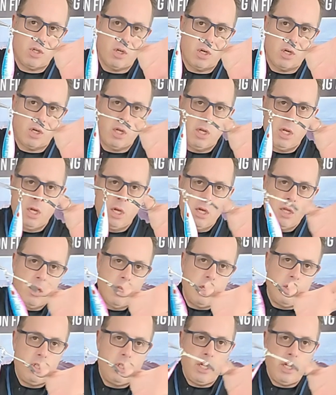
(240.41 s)
hook.
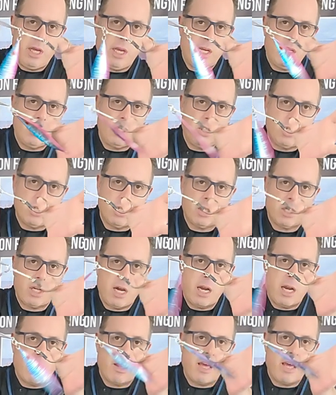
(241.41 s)
The jig is just
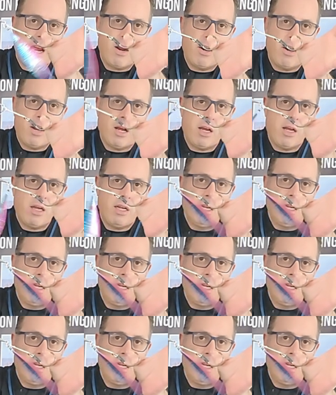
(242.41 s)
kind of there to,